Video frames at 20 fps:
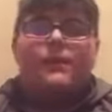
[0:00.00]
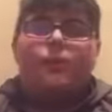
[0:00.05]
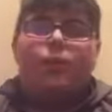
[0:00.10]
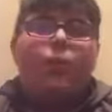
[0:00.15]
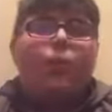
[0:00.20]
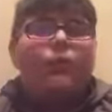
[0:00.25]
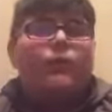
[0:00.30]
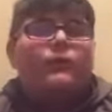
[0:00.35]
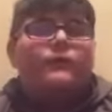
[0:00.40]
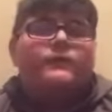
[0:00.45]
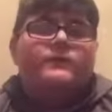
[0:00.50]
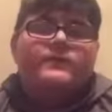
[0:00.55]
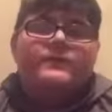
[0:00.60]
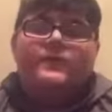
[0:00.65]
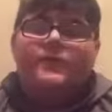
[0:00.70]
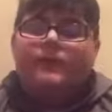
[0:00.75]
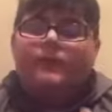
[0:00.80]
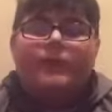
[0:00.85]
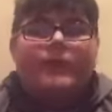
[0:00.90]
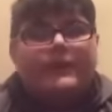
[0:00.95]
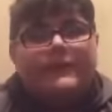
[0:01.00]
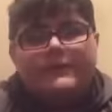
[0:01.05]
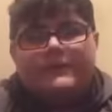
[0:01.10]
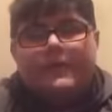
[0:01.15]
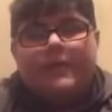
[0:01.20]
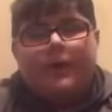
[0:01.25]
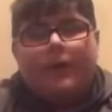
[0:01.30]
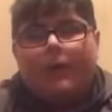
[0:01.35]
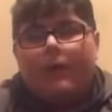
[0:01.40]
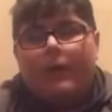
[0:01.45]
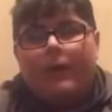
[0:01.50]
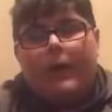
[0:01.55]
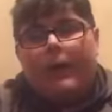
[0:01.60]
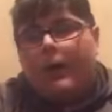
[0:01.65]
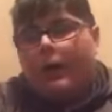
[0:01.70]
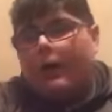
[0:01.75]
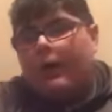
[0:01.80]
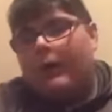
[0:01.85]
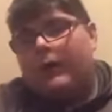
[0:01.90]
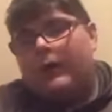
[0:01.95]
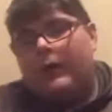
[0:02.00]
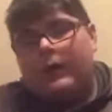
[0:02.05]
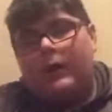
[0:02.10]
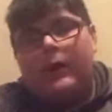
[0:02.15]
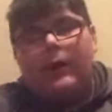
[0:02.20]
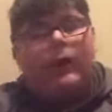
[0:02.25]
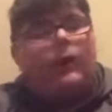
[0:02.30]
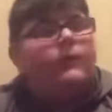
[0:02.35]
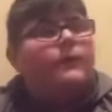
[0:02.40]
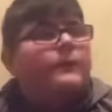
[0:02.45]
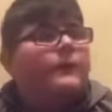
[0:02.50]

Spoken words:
Wolves, they'll probably sell out half.